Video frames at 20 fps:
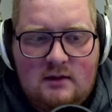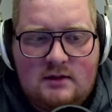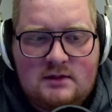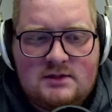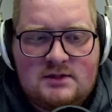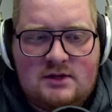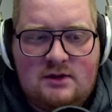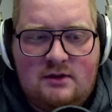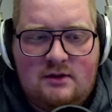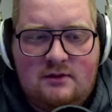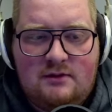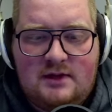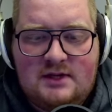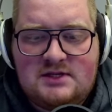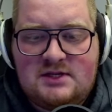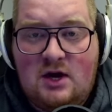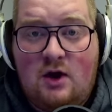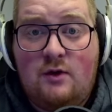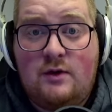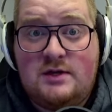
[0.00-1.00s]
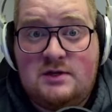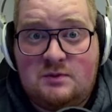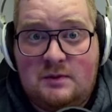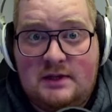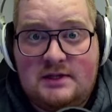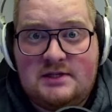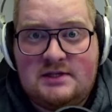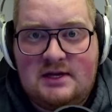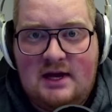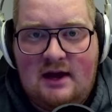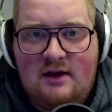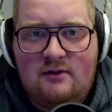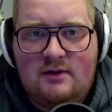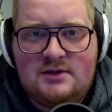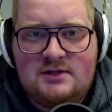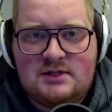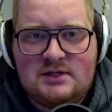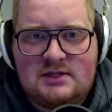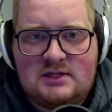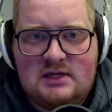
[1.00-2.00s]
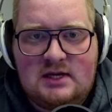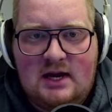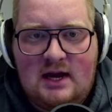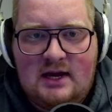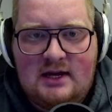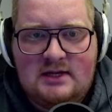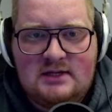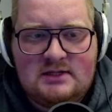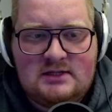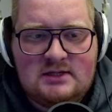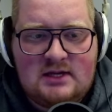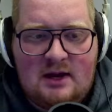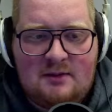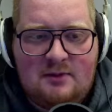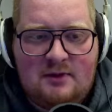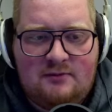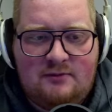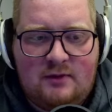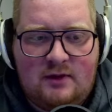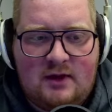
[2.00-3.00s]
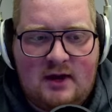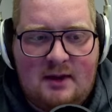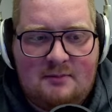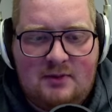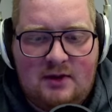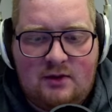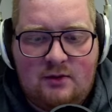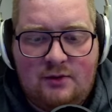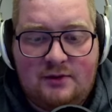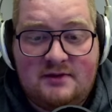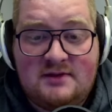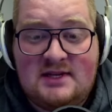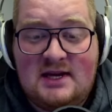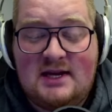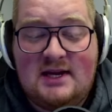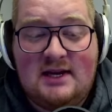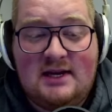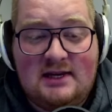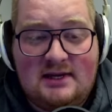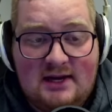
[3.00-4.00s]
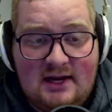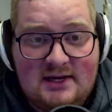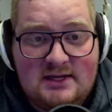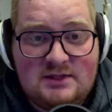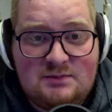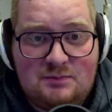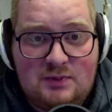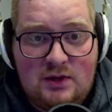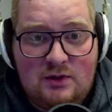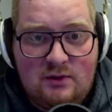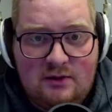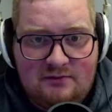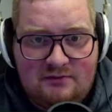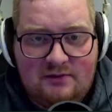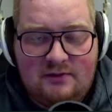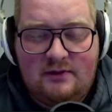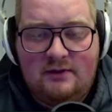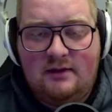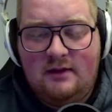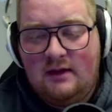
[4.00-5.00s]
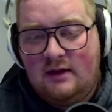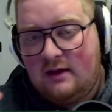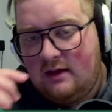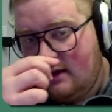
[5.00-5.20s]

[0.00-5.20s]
So this always wins now, which is nice. How about if we copy Golden Ticket? It does. Beautiful.